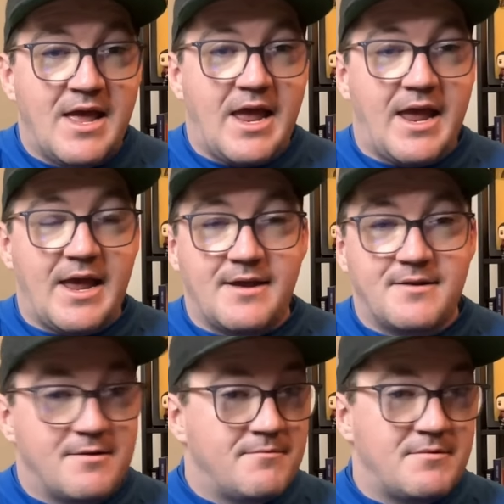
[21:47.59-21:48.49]
And
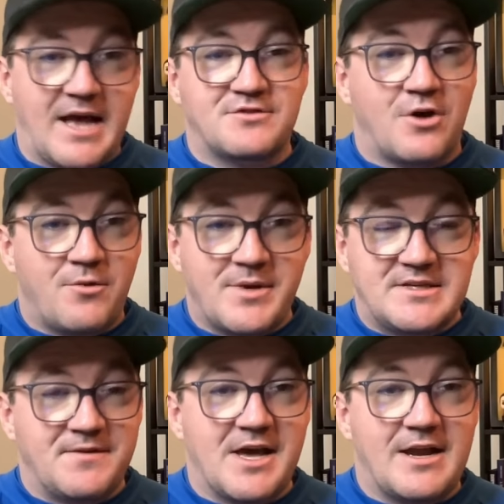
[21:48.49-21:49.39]
as always, if
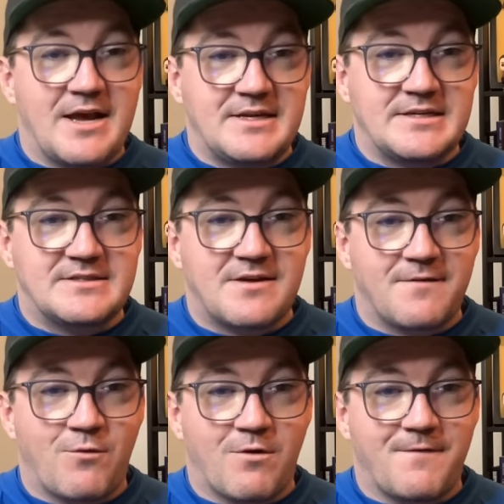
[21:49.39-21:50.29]
you got ideas
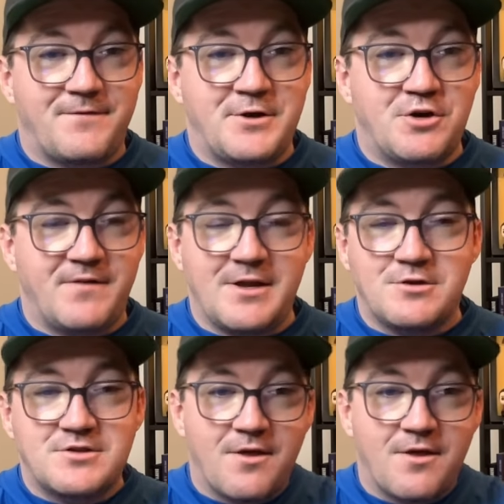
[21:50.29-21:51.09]
for future videos,